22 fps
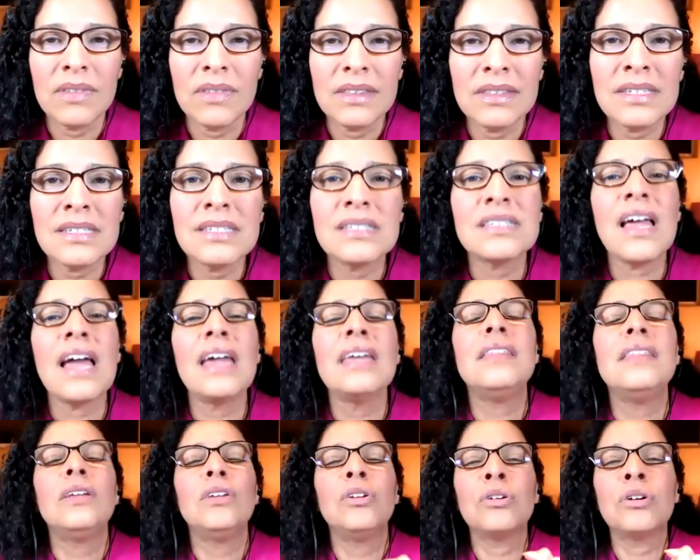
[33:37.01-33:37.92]
decide
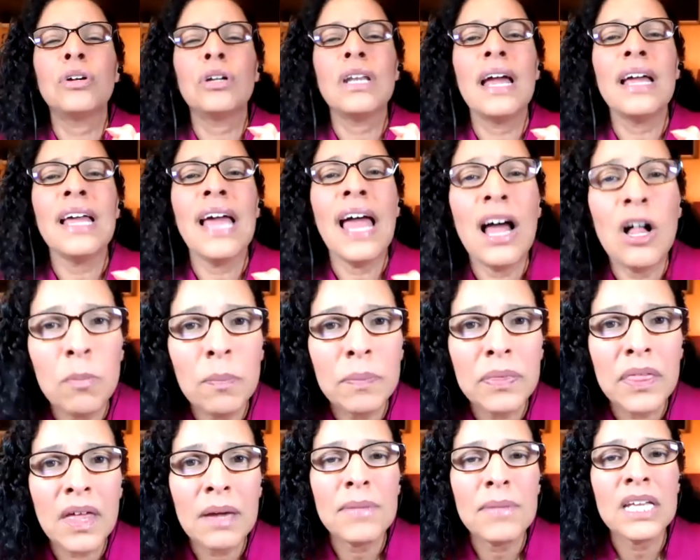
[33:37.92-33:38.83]
that you're gonna help them